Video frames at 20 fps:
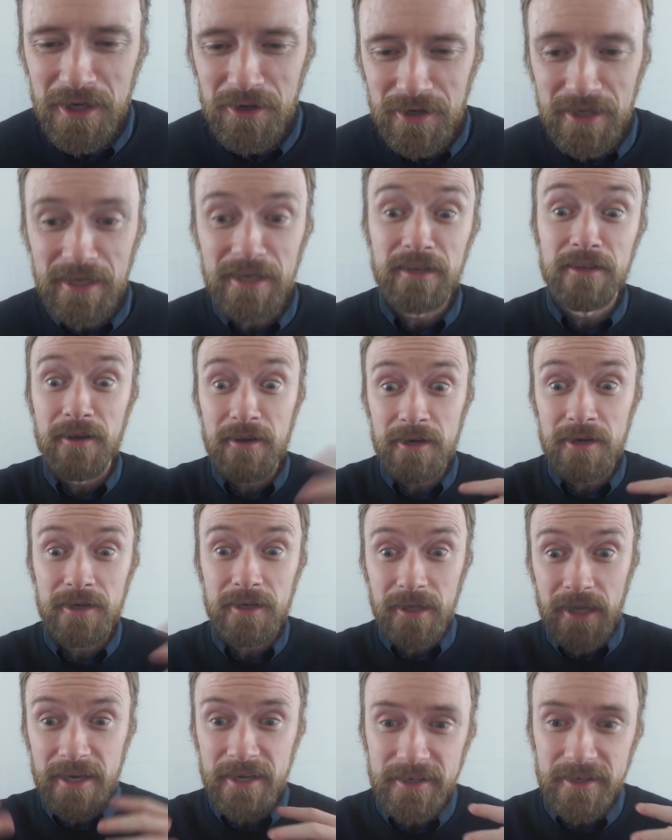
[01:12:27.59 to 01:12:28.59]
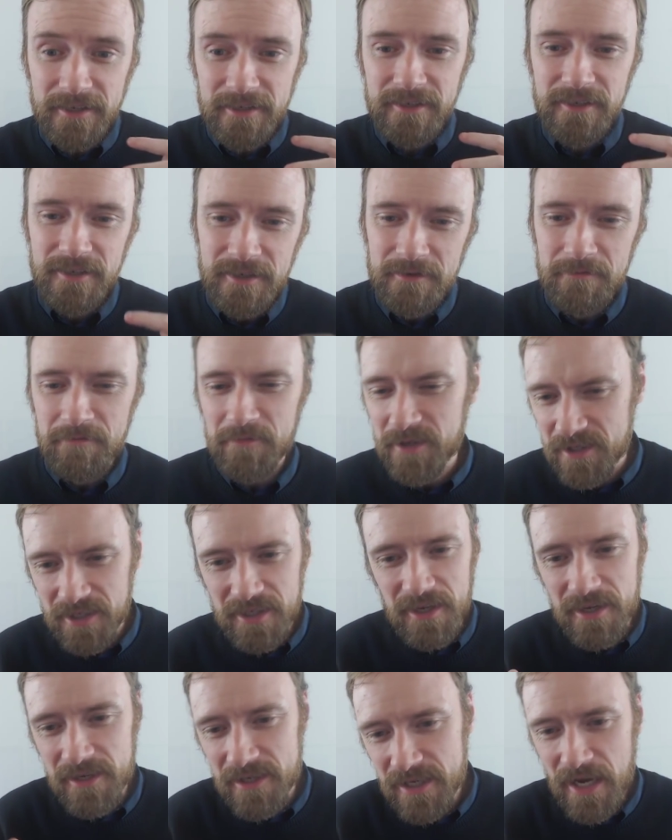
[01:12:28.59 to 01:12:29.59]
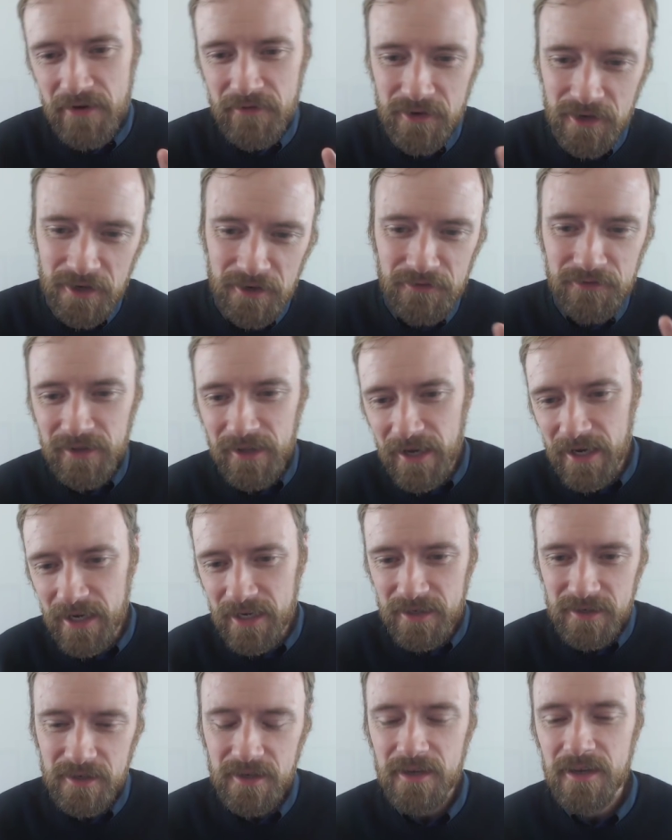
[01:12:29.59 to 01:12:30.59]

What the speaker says: you need a lot of light, but she doesn't have enough light.